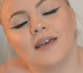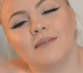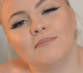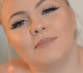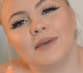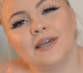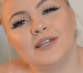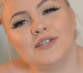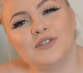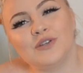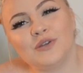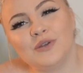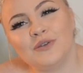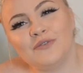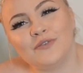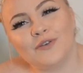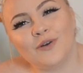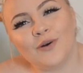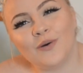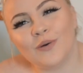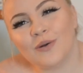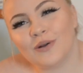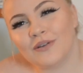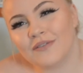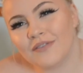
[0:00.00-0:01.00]
Make sure you've
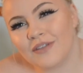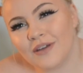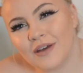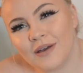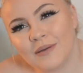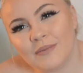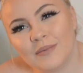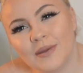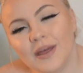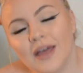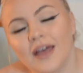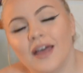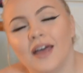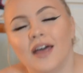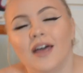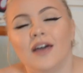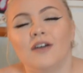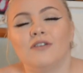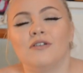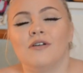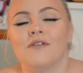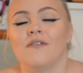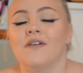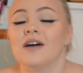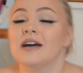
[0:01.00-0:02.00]
got all of them.
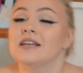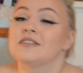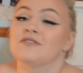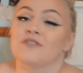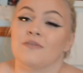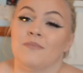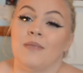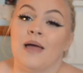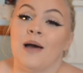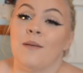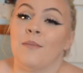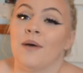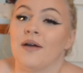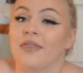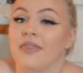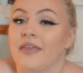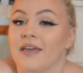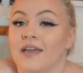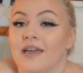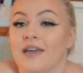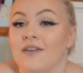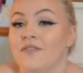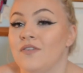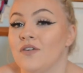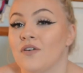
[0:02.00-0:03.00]
Revise from them. I
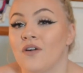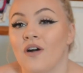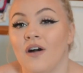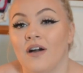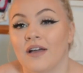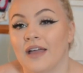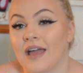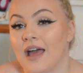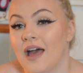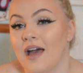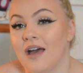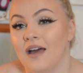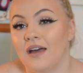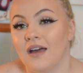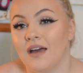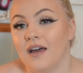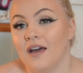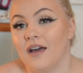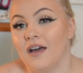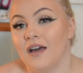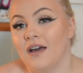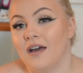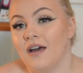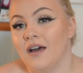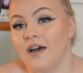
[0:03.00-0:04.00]
think if you can't get
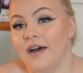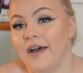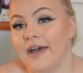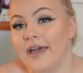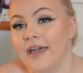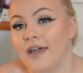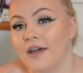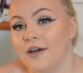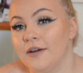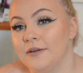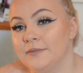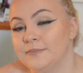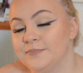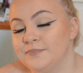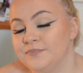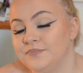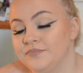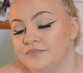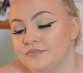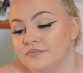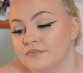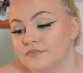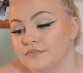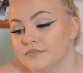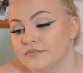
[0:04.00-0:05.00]
a
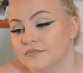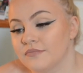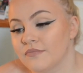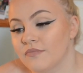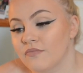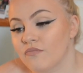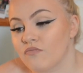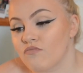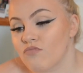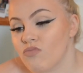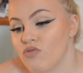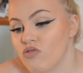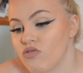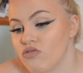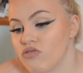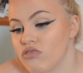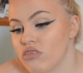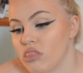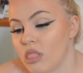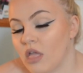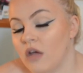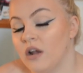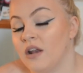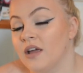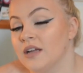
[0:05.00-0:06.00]

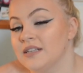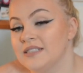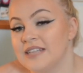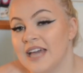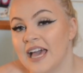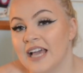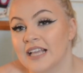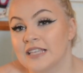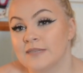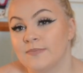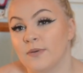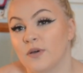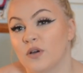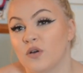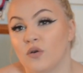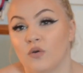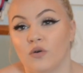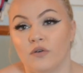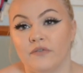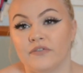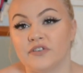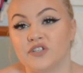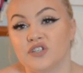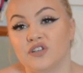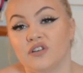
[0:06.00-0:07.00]
like textbook
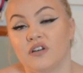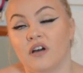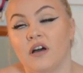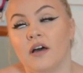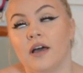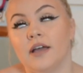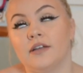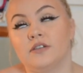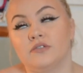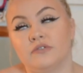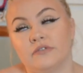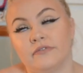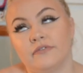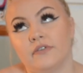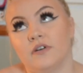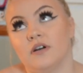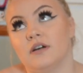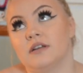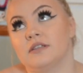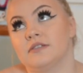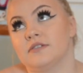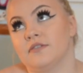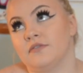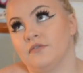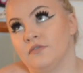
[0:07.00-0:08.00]
or revision guide,
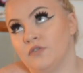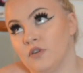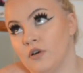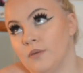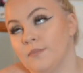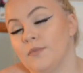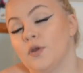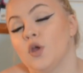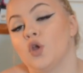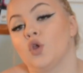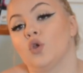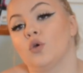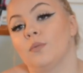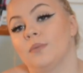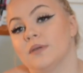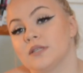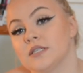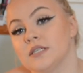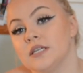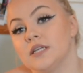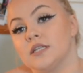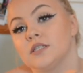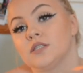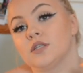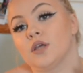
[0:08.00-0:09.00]
revise from your
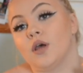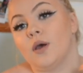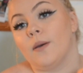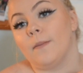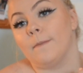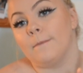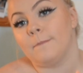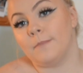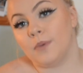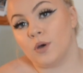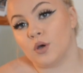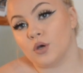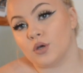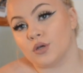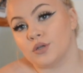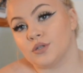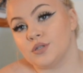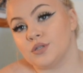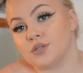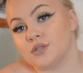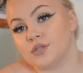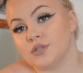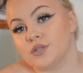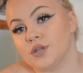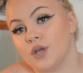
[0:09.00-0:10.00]
business books,
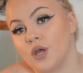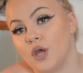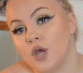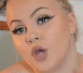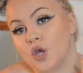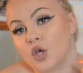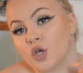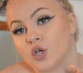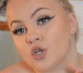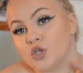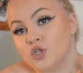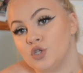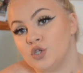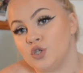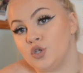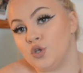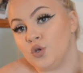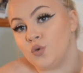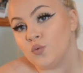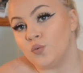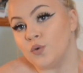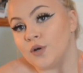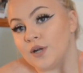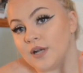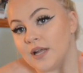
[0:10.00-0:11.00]
because
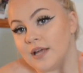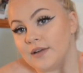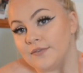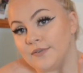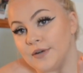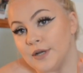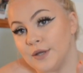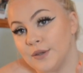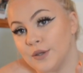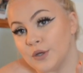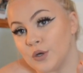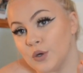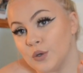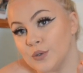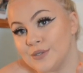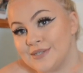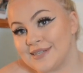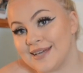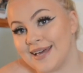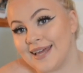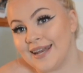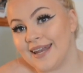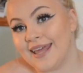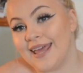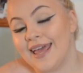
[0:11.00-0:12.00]
you will have learned the
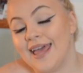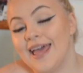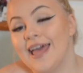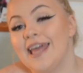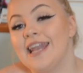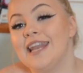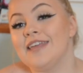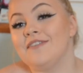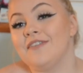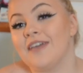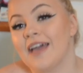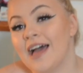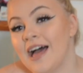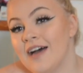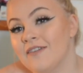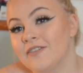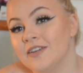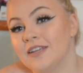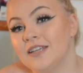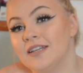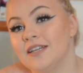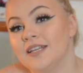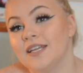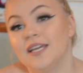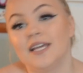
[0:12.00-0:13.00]
content. And if you
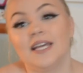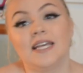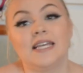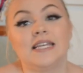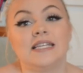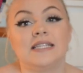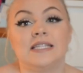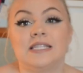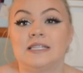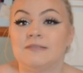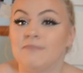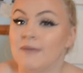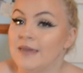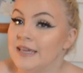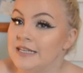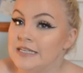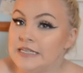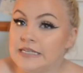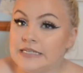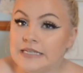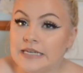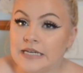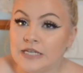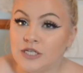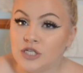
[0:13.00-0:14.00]
haven't, speak to
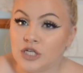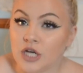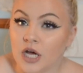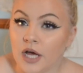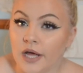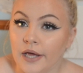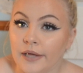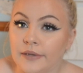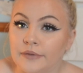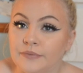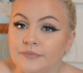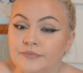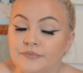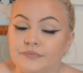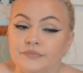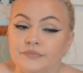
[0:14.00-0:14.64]
your teacher.